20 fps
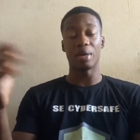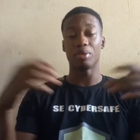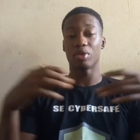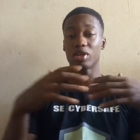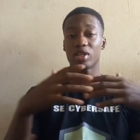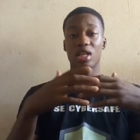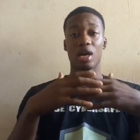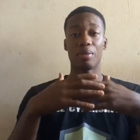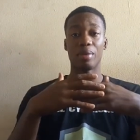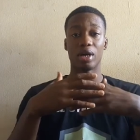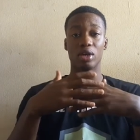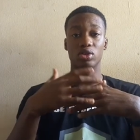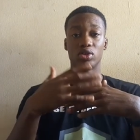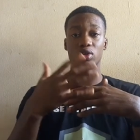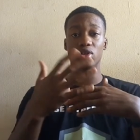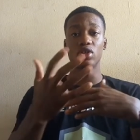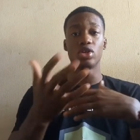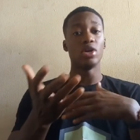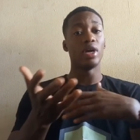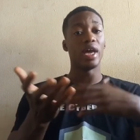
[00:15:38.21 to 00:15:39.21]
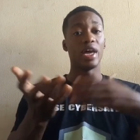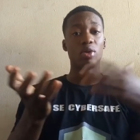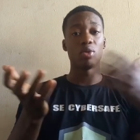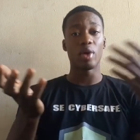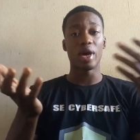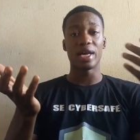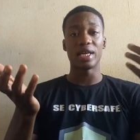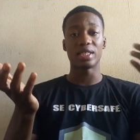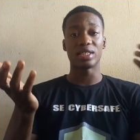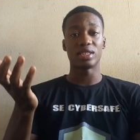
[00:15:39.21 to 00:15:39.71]
I'm talking about
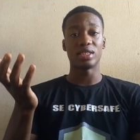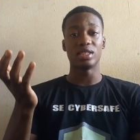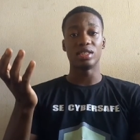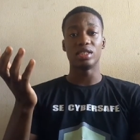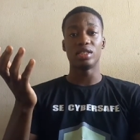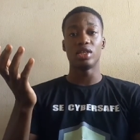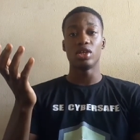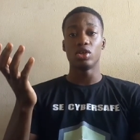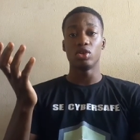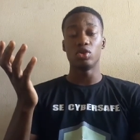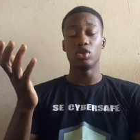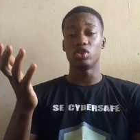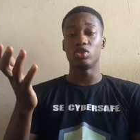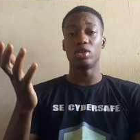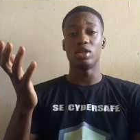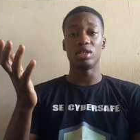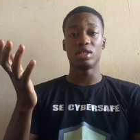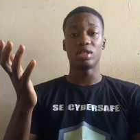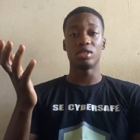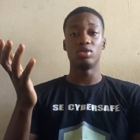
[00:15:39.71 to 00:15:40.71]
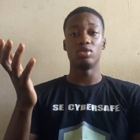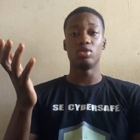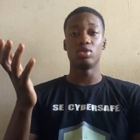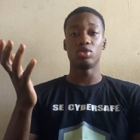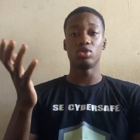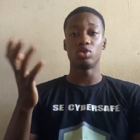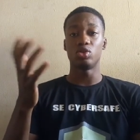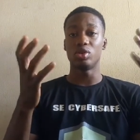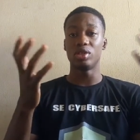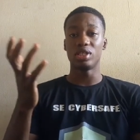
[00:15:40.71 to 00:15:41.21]
NYSC, those
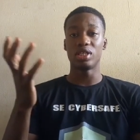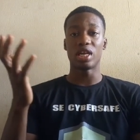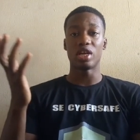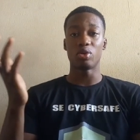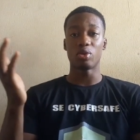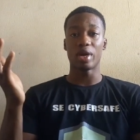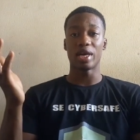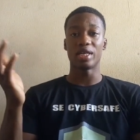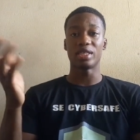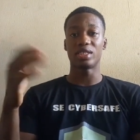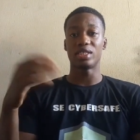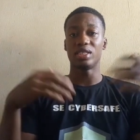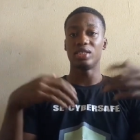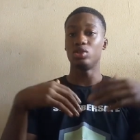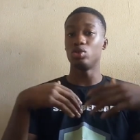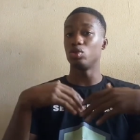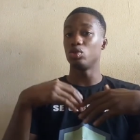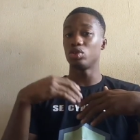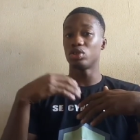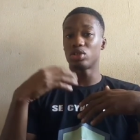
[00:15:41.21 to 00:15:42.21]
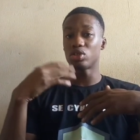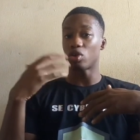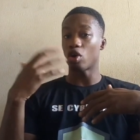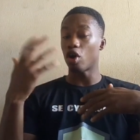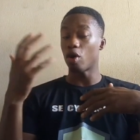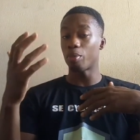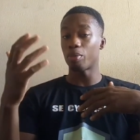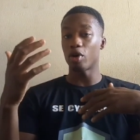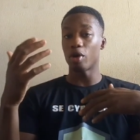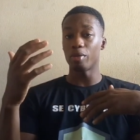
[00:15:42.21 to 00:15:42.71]
doing NYSC, those
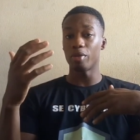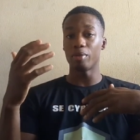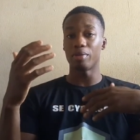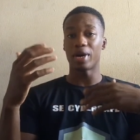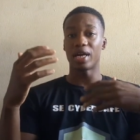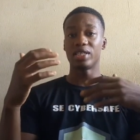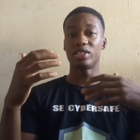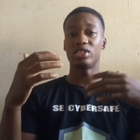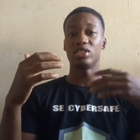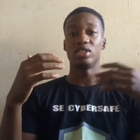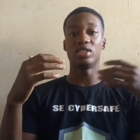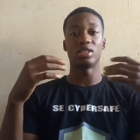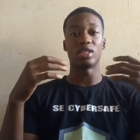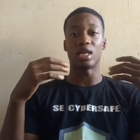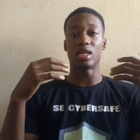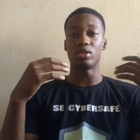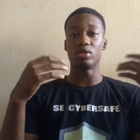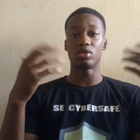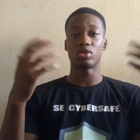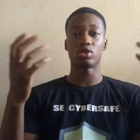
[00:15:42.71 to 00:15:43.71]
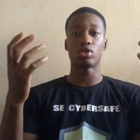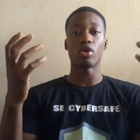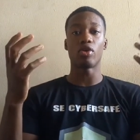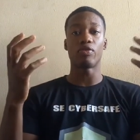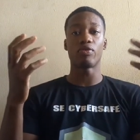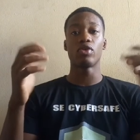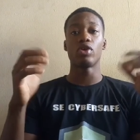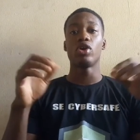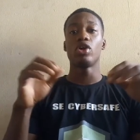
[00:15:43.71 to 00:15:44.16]
upcoming batches and stuff.